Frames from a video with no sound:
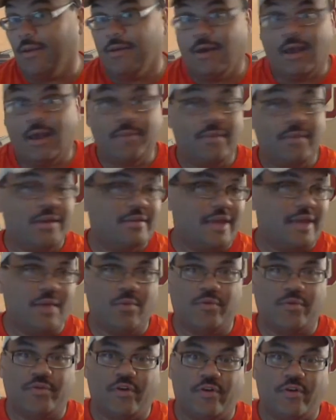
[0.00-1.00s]
I mean, they
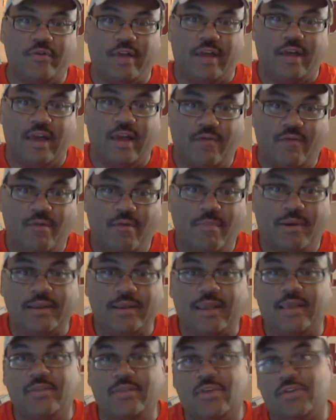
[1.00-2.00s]
returned
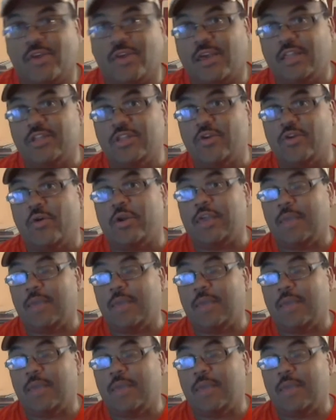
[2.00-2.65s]
everybody in the secondary.